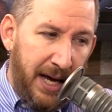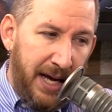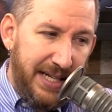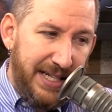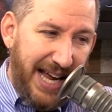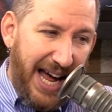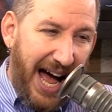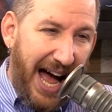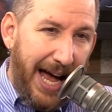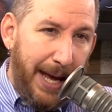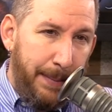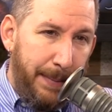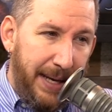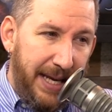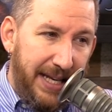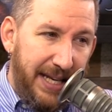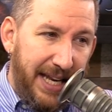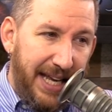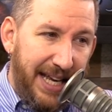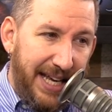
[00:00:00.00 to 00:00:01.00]

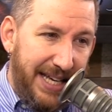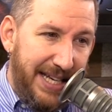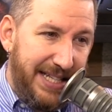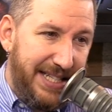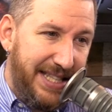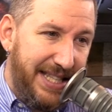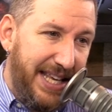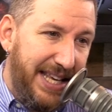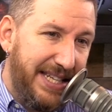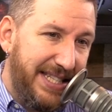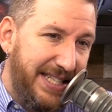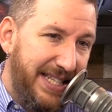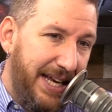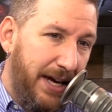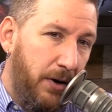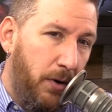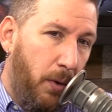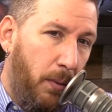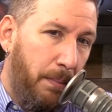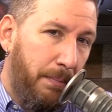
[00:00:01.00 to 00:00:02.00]
timing is the
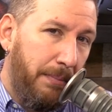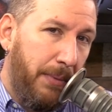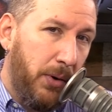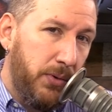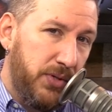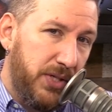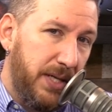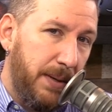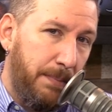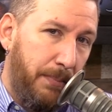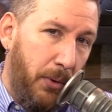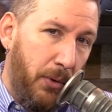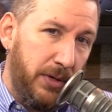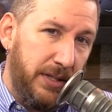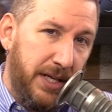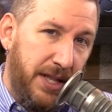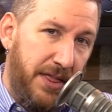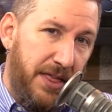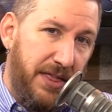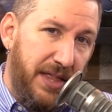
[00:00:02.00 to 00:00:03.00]
single most
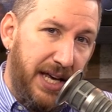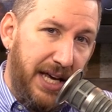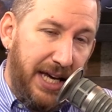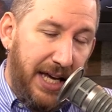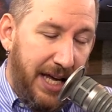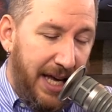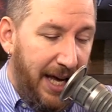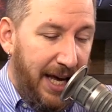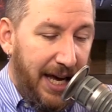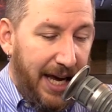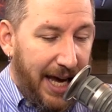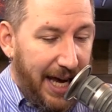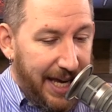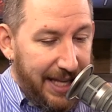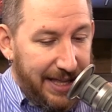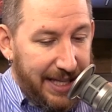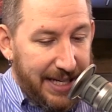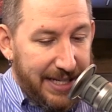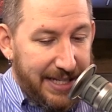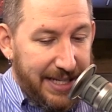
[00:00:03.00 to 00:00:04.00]
important thing
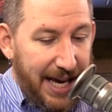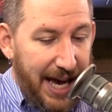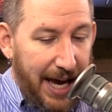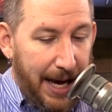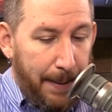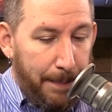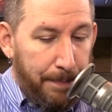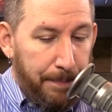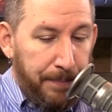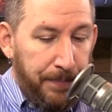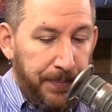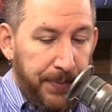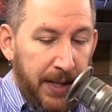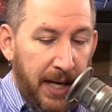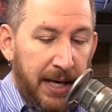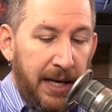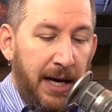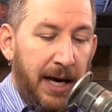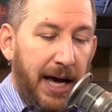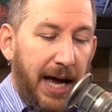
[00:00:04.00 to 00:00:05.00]
in this game.
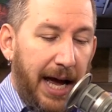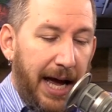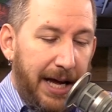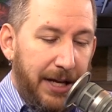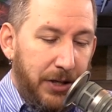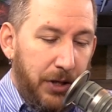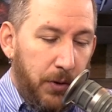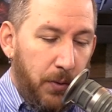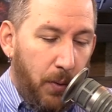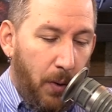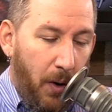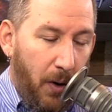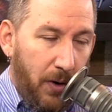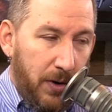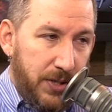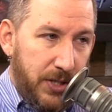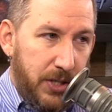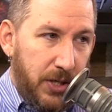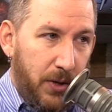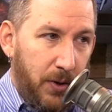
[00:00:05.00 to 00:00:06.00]
And you
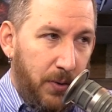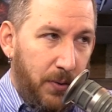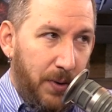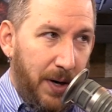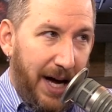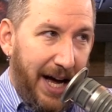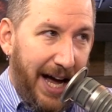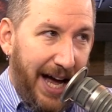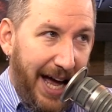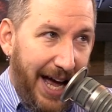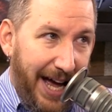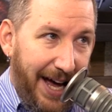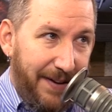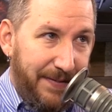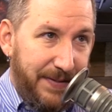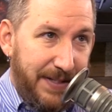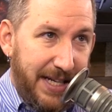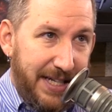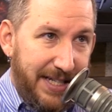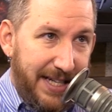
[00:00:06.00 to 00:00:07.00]
also
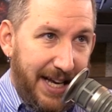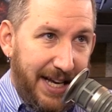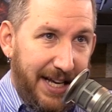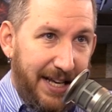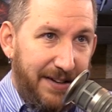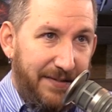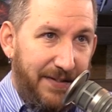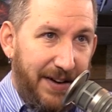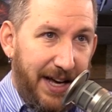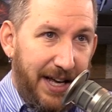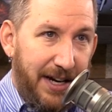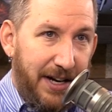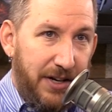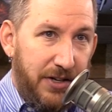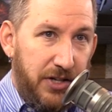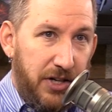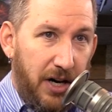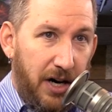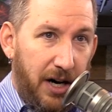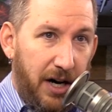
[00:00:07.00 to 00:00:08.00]
have to take
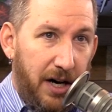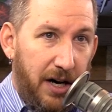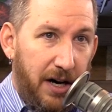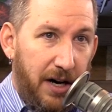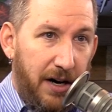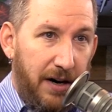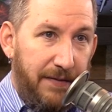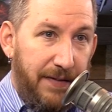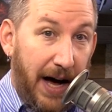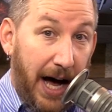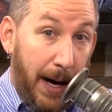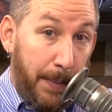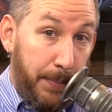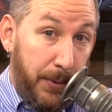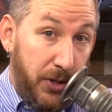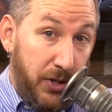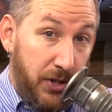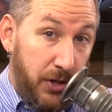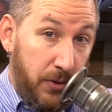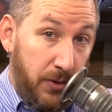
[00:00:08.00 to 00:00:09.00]
advantage of
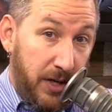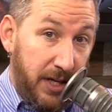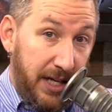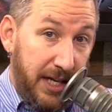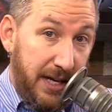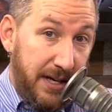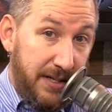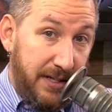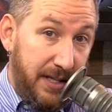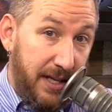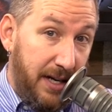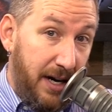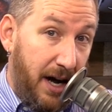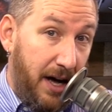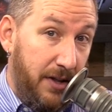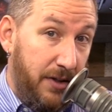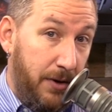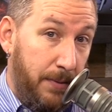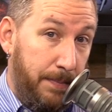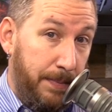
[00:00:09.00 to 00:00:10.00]
opportunities that
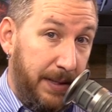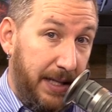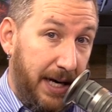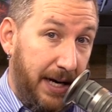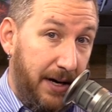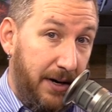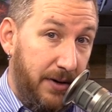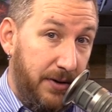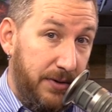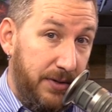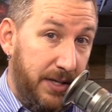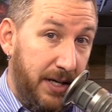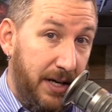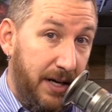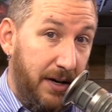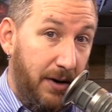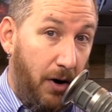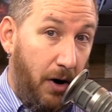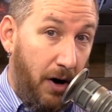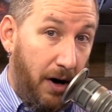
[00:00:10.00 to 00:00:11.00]
other players
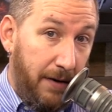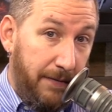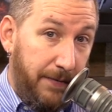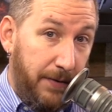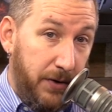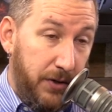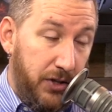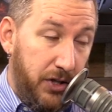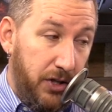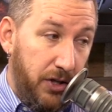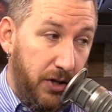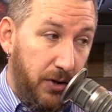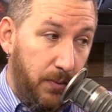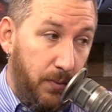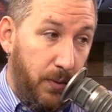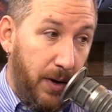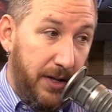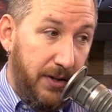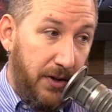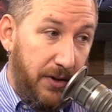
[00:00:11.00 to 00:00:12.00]
offer to you,
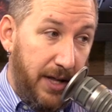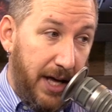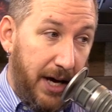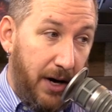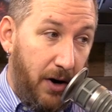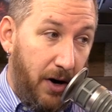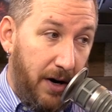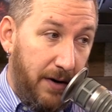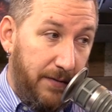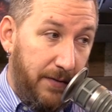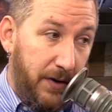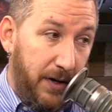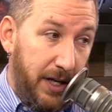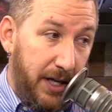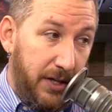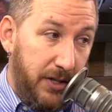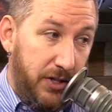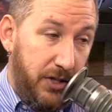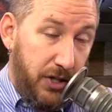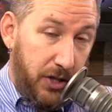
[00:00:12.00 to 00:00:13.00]
whether they offered
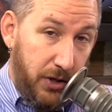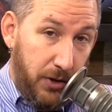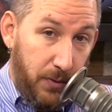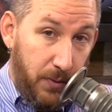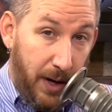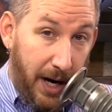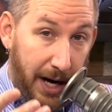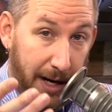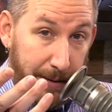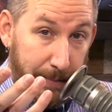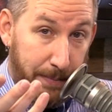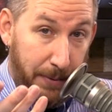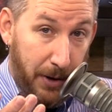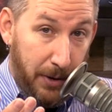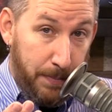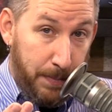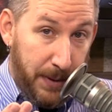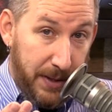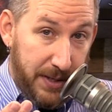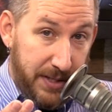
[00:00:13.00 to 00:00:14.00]
it to you on
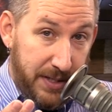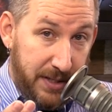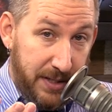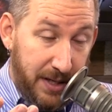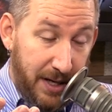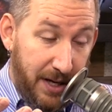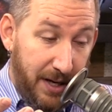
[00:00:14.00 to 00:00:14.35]
purpose